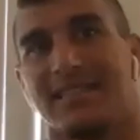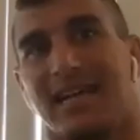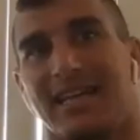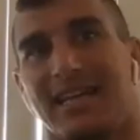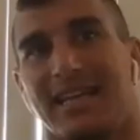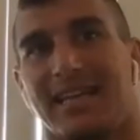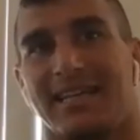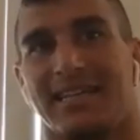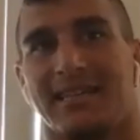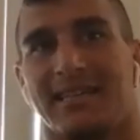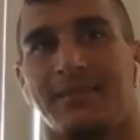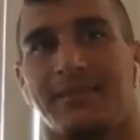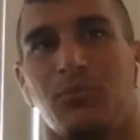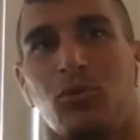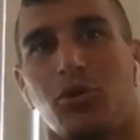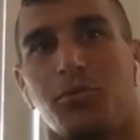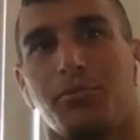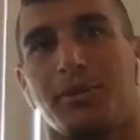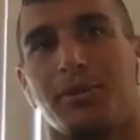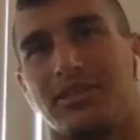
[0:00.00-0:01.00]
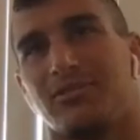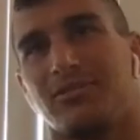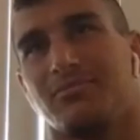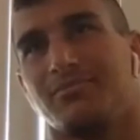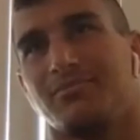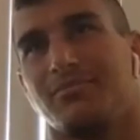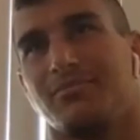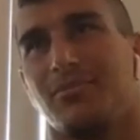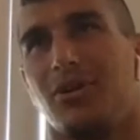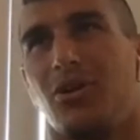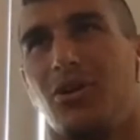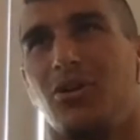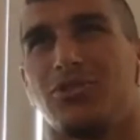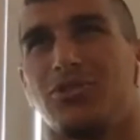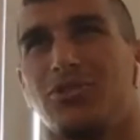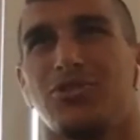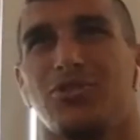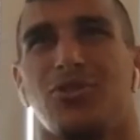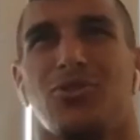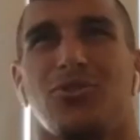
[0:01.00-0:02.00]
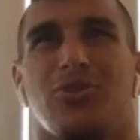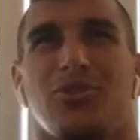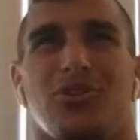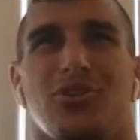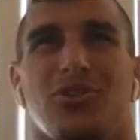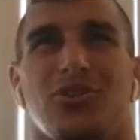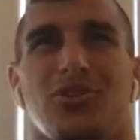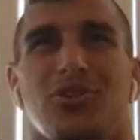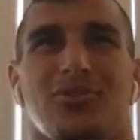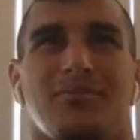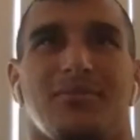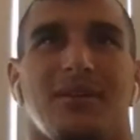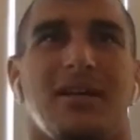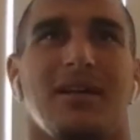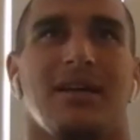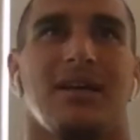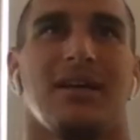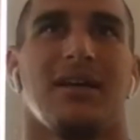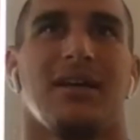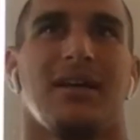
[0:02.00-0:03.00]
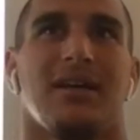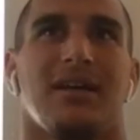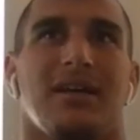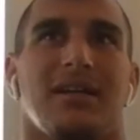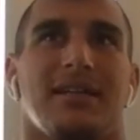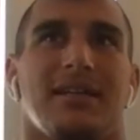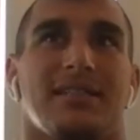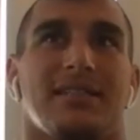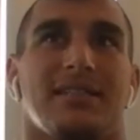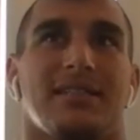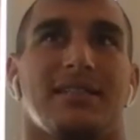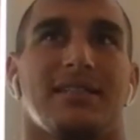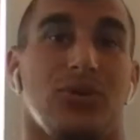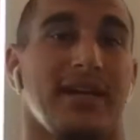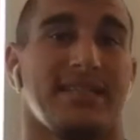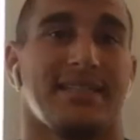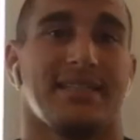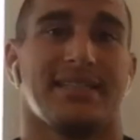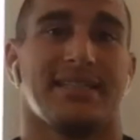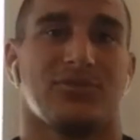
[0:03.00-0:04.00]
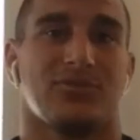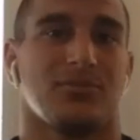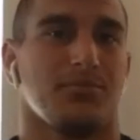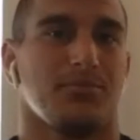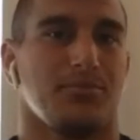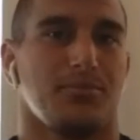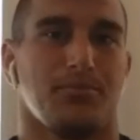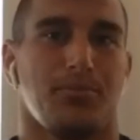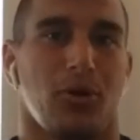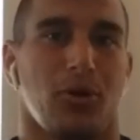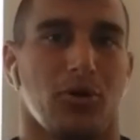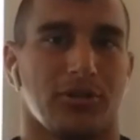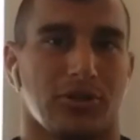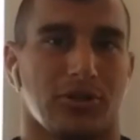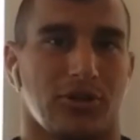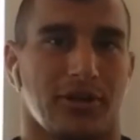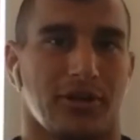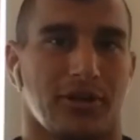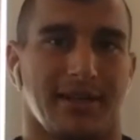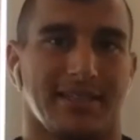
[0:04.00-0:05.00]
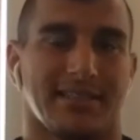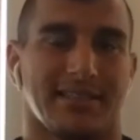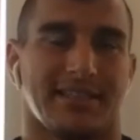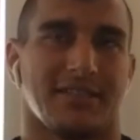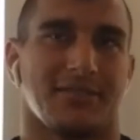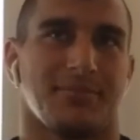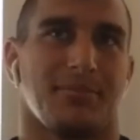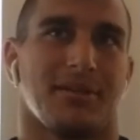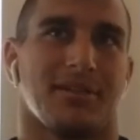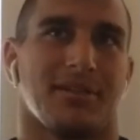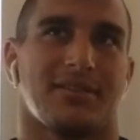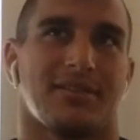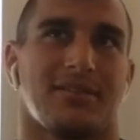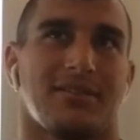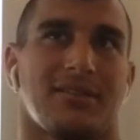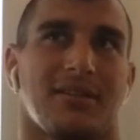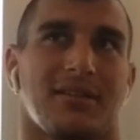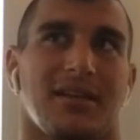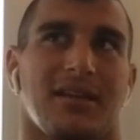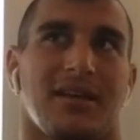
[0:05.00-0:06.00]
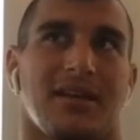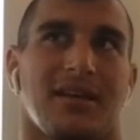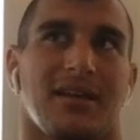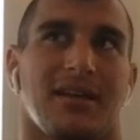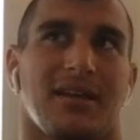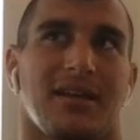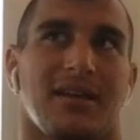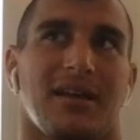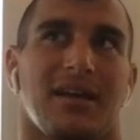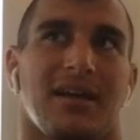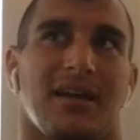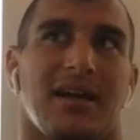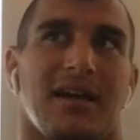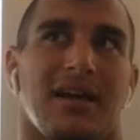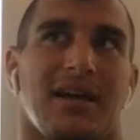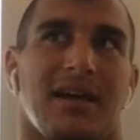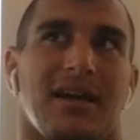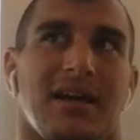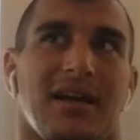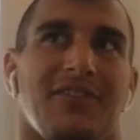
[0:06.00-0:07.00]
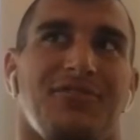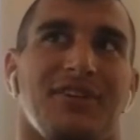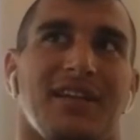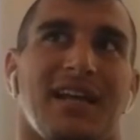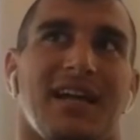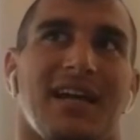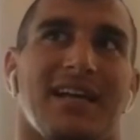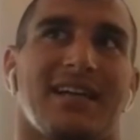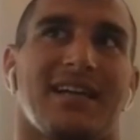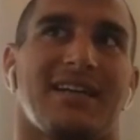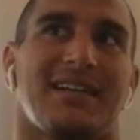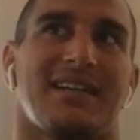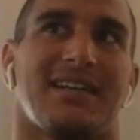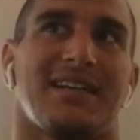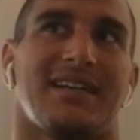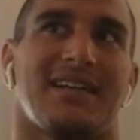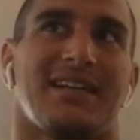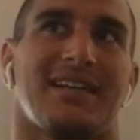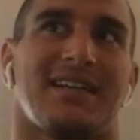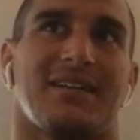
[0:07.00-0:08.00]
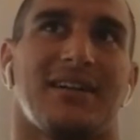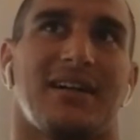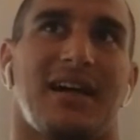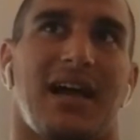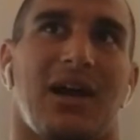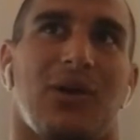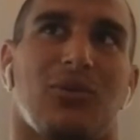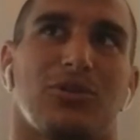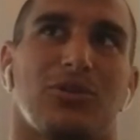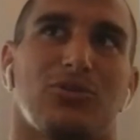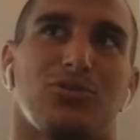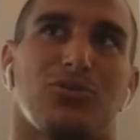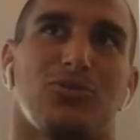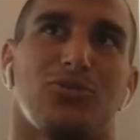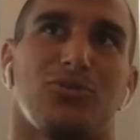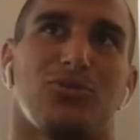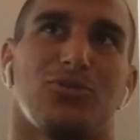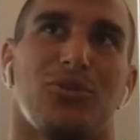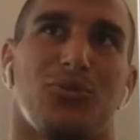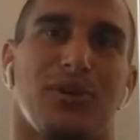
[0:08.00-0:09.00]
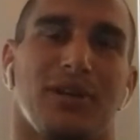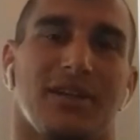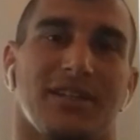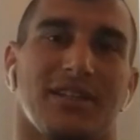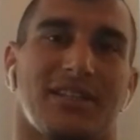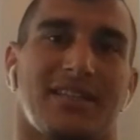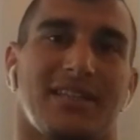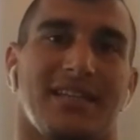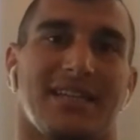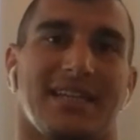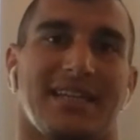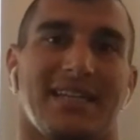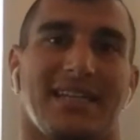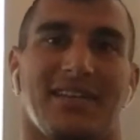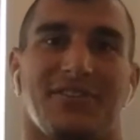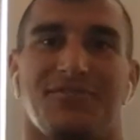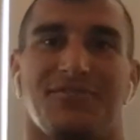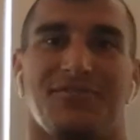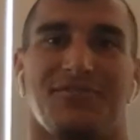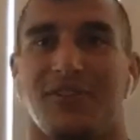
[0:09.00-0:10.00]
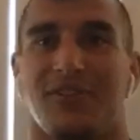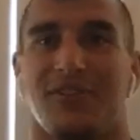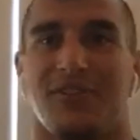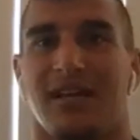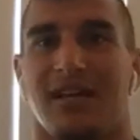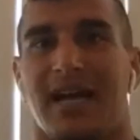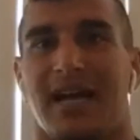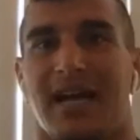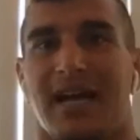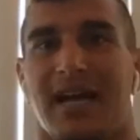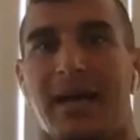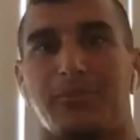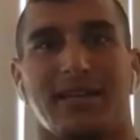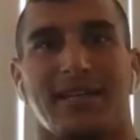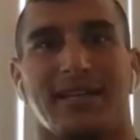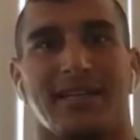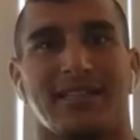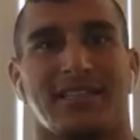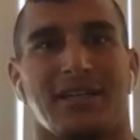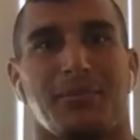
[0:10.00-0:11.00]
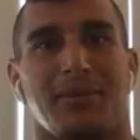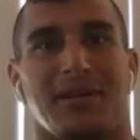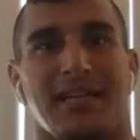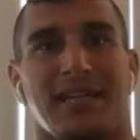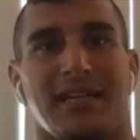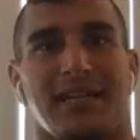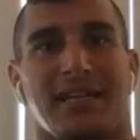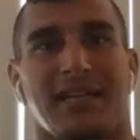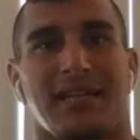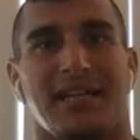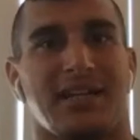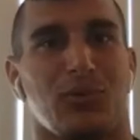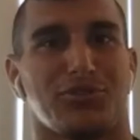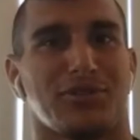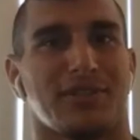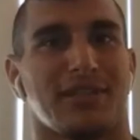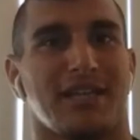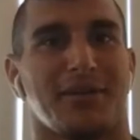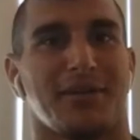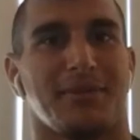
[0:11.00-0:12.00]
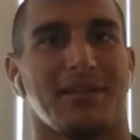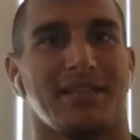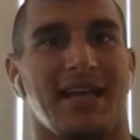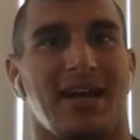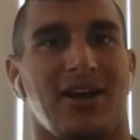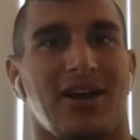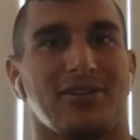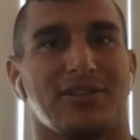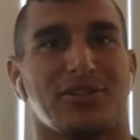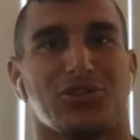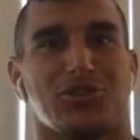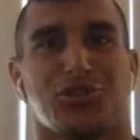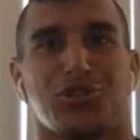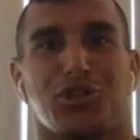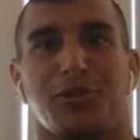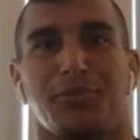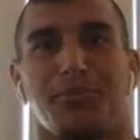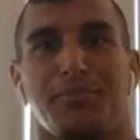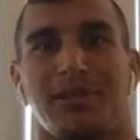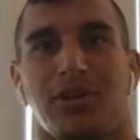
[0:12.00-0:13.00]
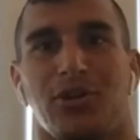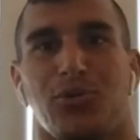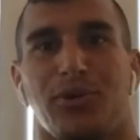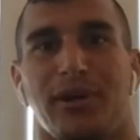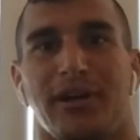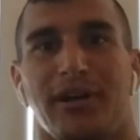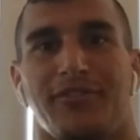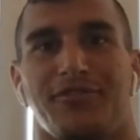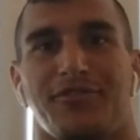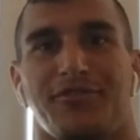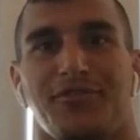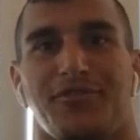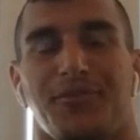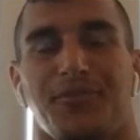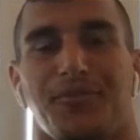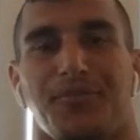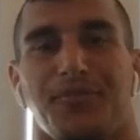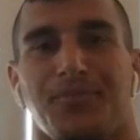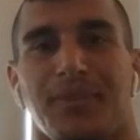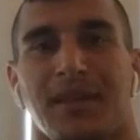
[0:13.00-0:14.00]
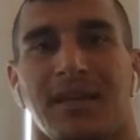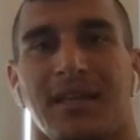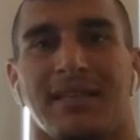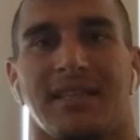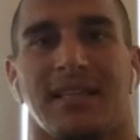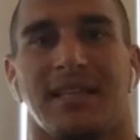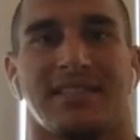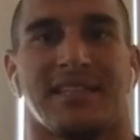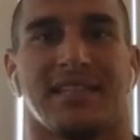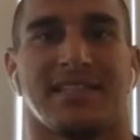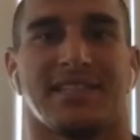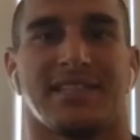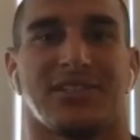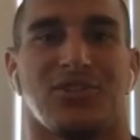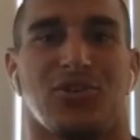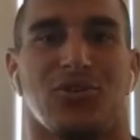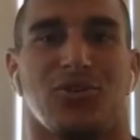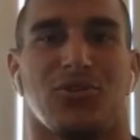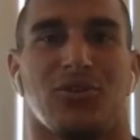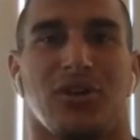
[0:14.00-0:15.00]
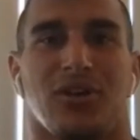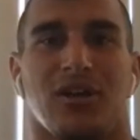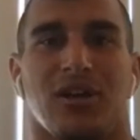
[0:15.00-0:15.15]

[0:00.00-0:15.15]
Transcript: is, I like it more, but also, you know, it's great. It's both are amazing, but I feel like I want to do the real thing. And if I'm striking somebody and he wants to take me down, there shouldn't be a ref that says no.